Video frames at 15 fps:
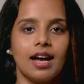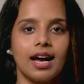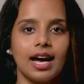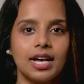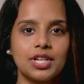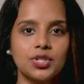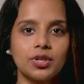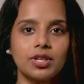
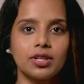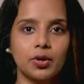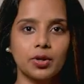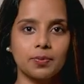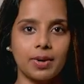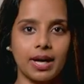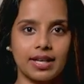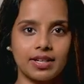Azure
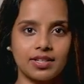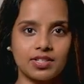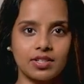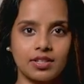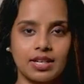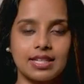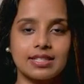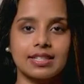Load
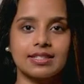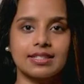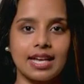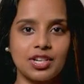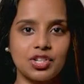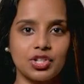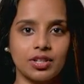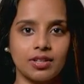Balancer is
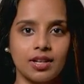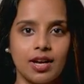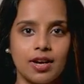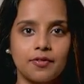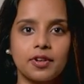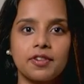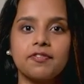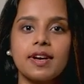essential
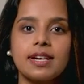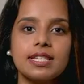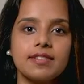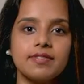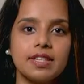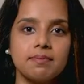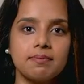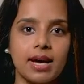for
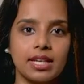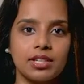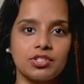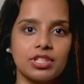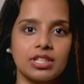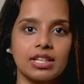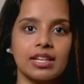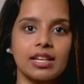effectively
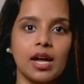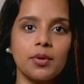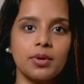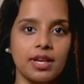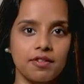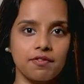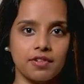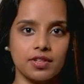managing cloud
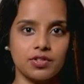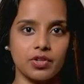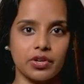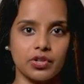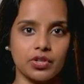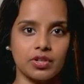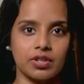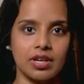
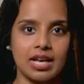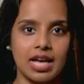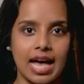infrastructure